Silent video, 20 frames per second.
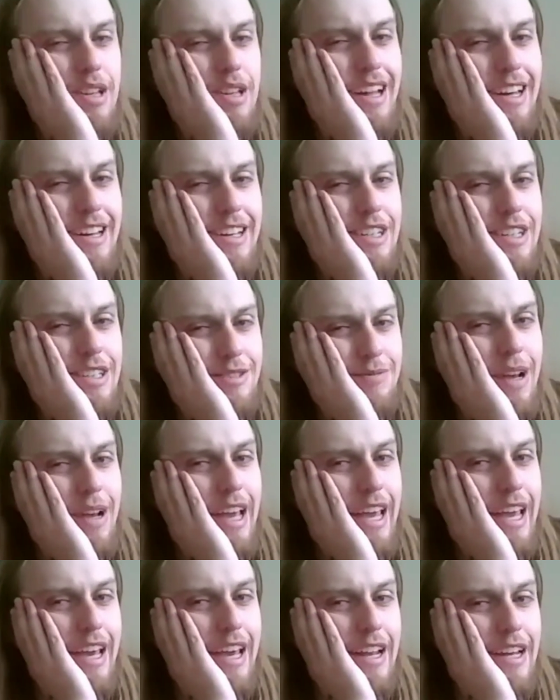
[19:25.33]
like, because my
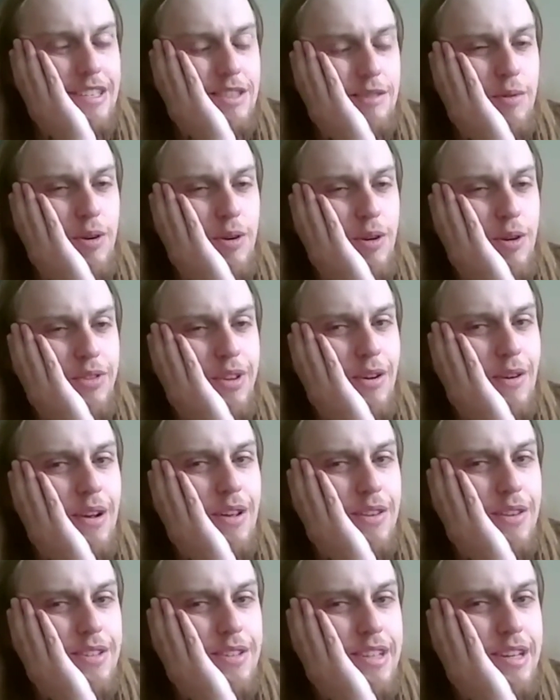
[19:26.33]
aunt has a birthday
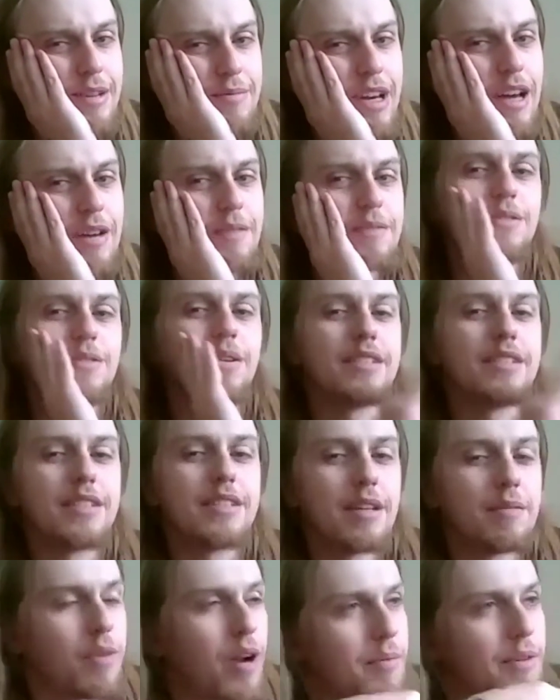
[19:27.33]
around the same time, so I'd say
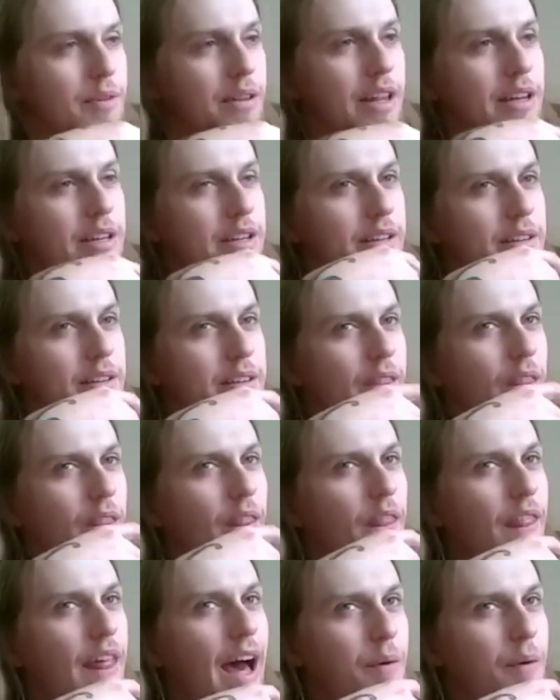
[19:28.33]
probably like
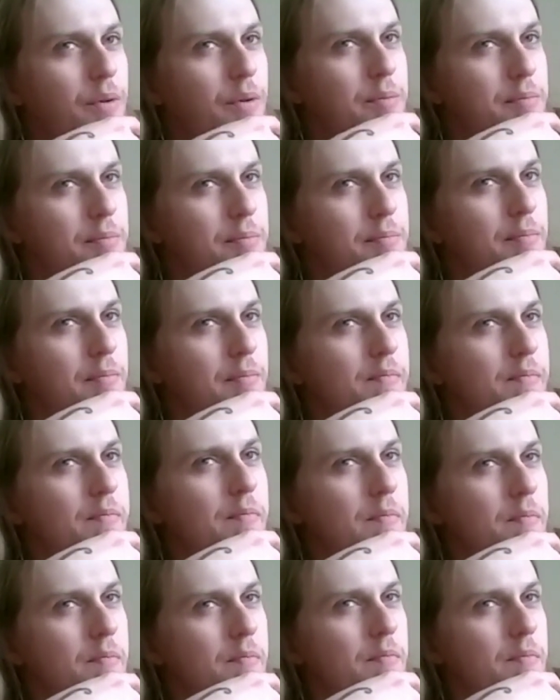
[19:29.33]
that wouldn't.
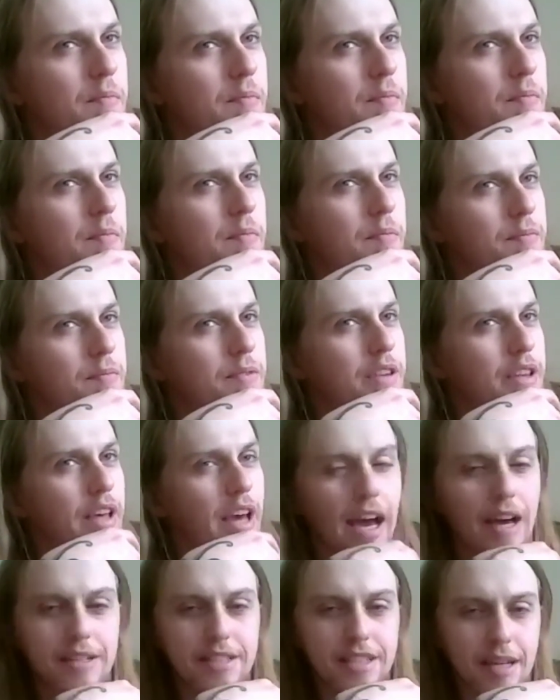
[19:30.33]
Yeah,
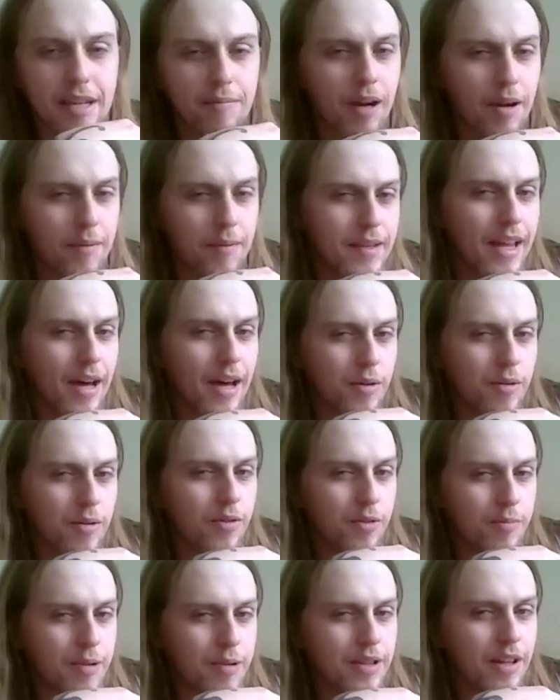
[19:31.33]
I'd say probably that would
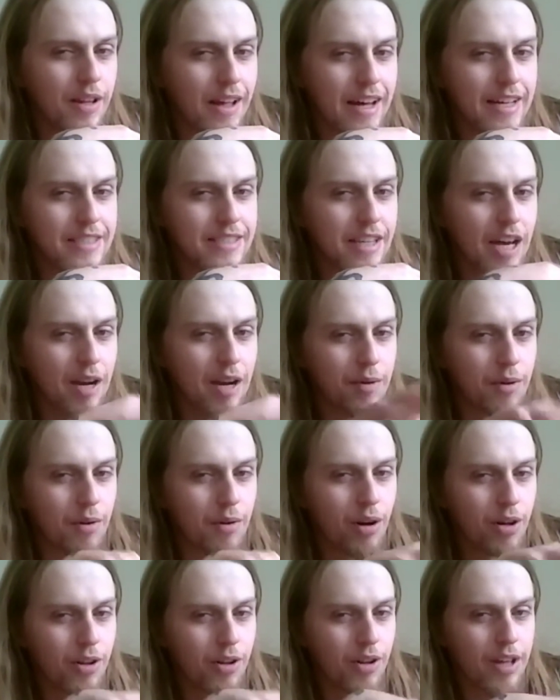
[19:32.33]
have been the last time we were
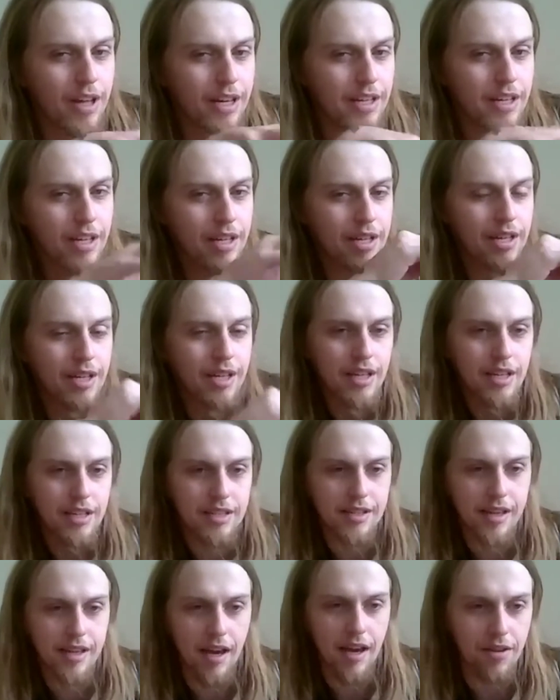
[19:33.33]
all like
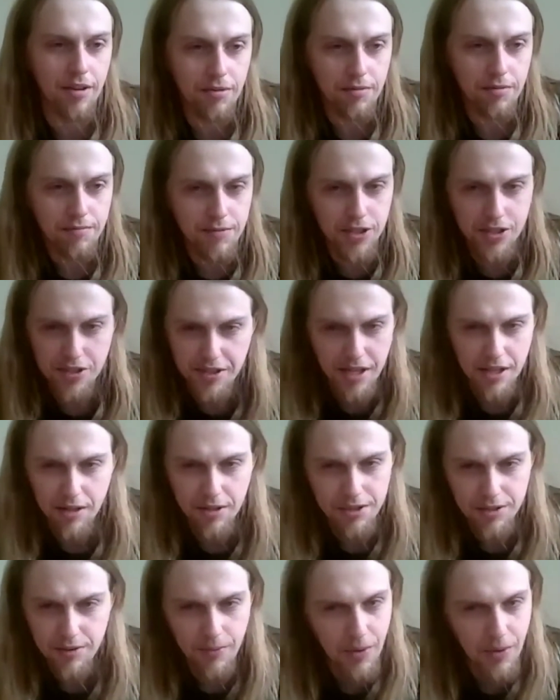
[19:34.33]
together, just
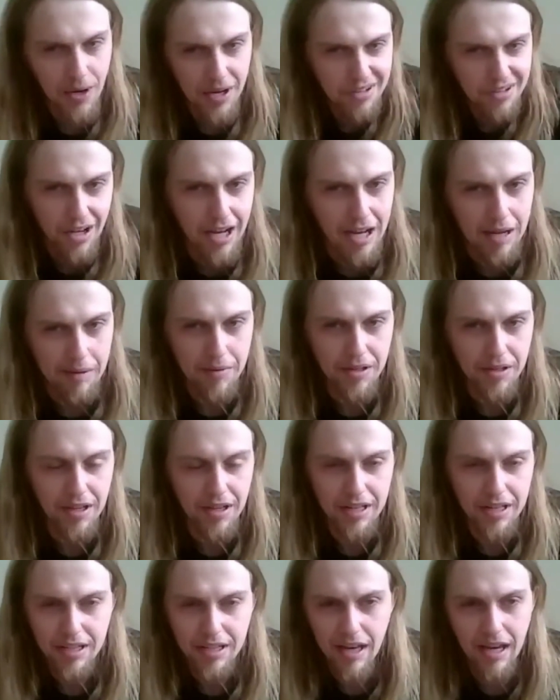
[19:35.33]
dinners and whatnot. But
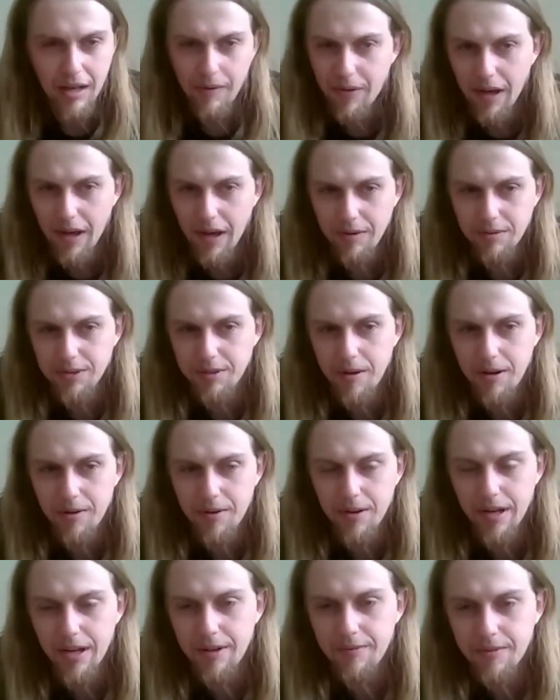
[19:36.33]
like, yeah, that was
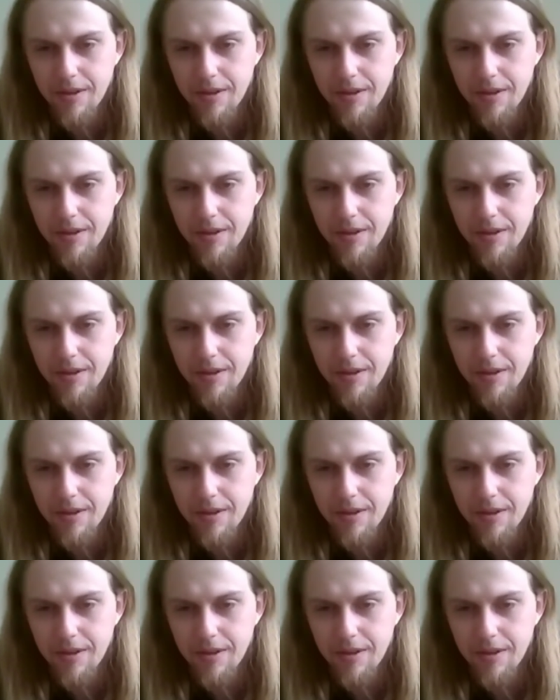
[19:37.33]
about it.